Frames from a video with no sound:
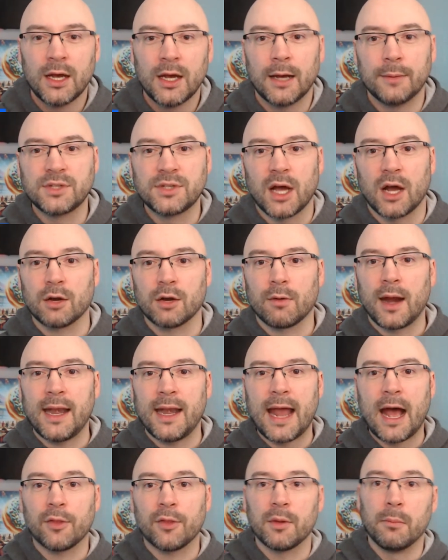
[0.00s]
I'm telling you right
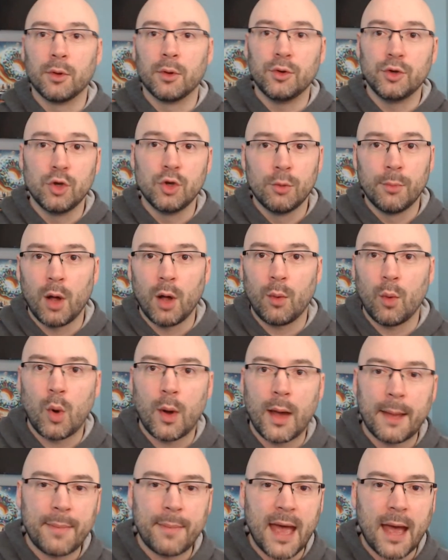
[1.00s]
now, the new mobile
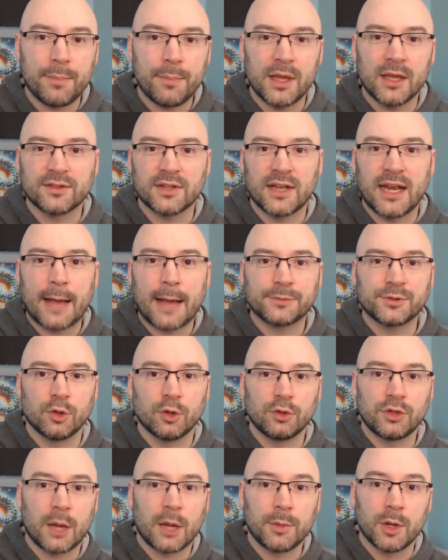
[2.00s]
web app is an
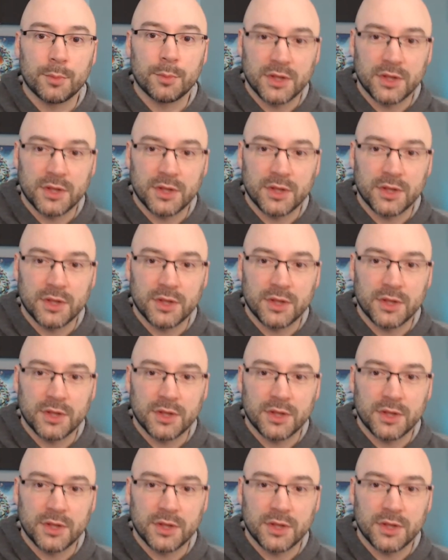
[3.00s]
absolute W.